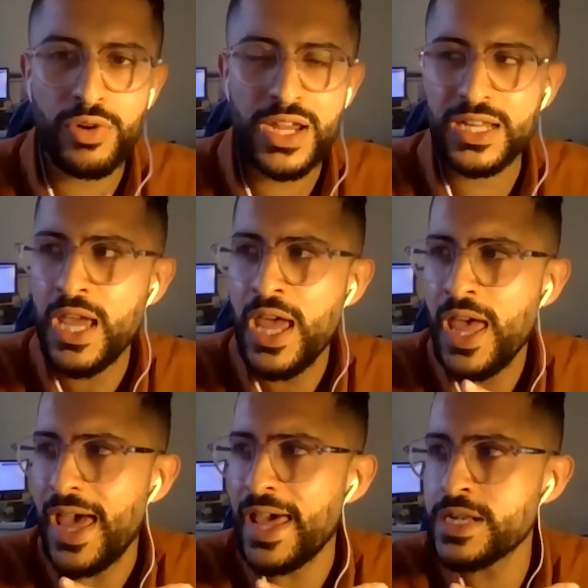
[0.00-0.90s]
read.
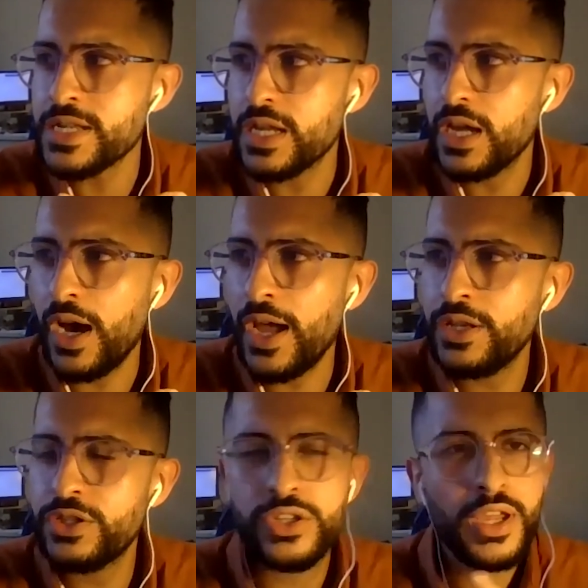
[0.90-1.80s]
And
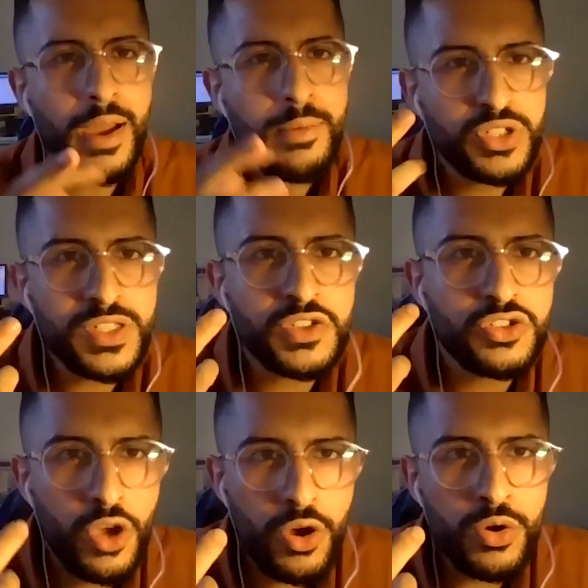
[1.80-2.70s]
I'm just
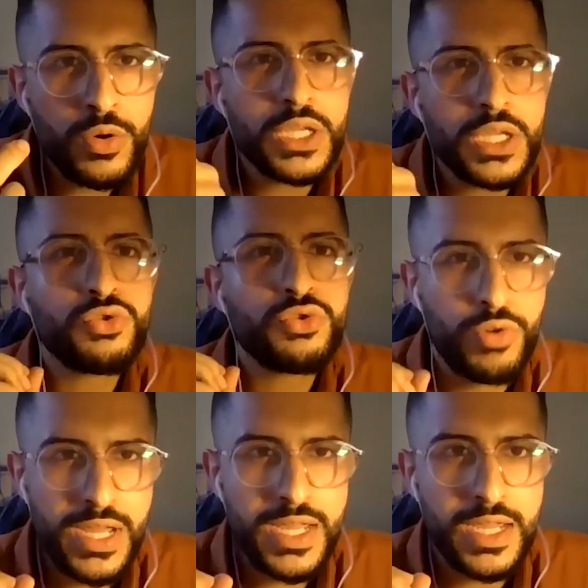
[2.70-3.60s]
so
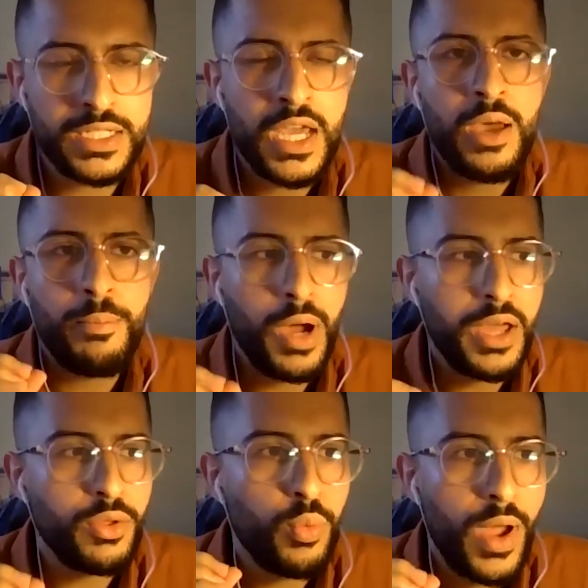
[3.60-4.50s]
intrigued by
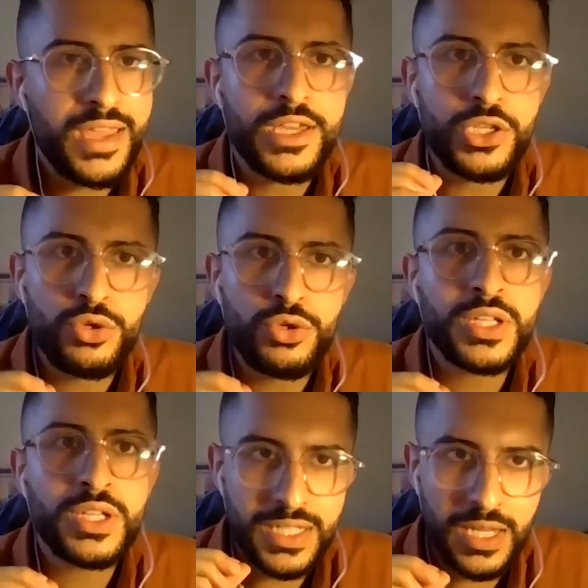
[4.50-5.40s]
the way that you
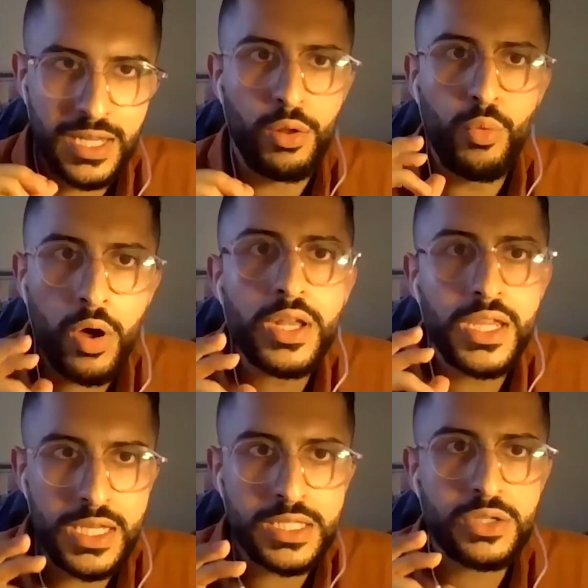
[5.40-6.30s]
can tell what
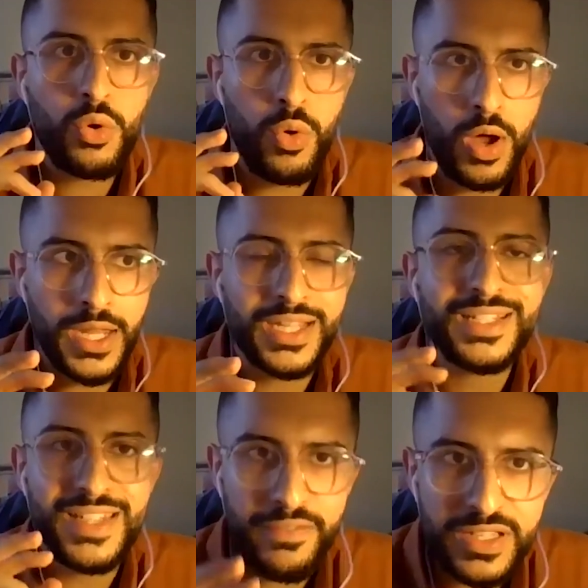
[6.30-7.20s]
is quite a
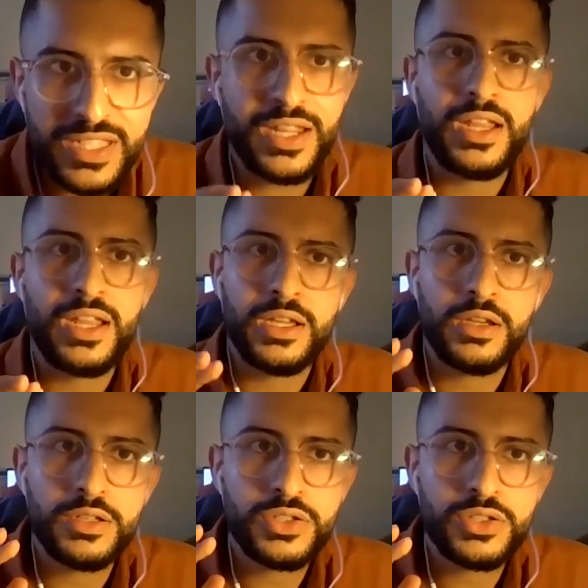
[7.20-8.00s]
devastating